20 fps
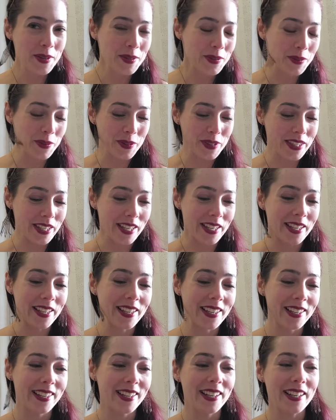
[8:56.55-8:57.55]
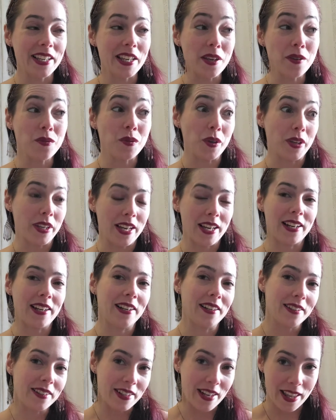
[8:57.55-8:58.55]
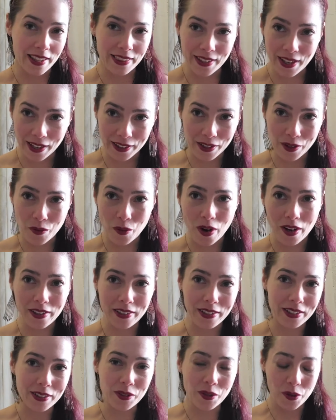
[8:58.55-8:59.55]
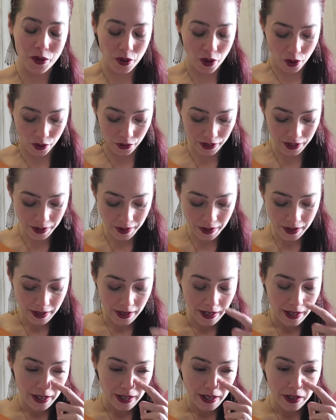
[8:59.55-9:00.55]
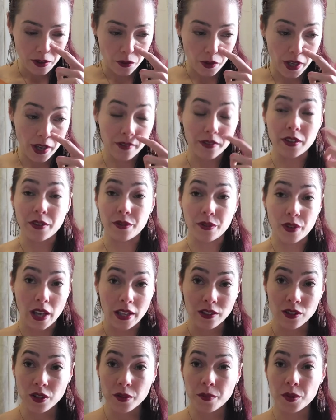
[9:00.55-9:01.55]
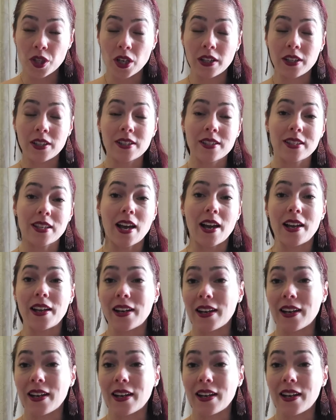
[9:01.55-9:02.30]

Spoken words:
to see if we can let the other one lead or not. We have the friendship channels. I